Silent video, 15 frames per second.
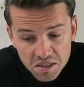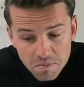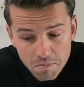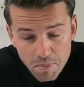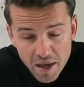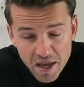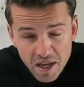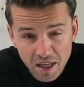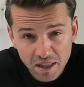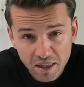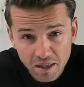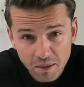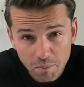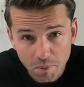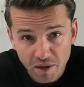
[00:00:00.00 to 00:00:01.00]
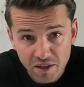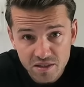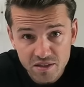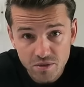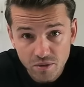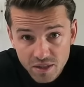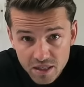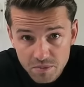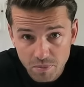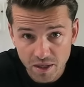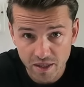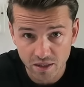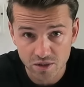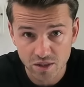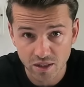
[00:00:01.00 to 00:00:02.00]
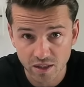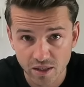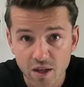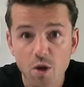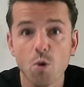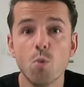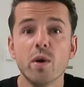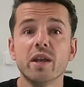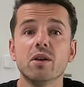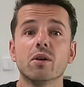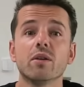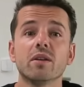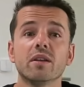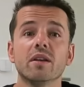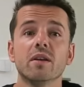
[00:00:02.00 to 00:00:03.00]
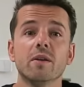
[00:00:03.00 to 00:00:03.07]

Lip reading: bad, but it's not that bad actually. We don't...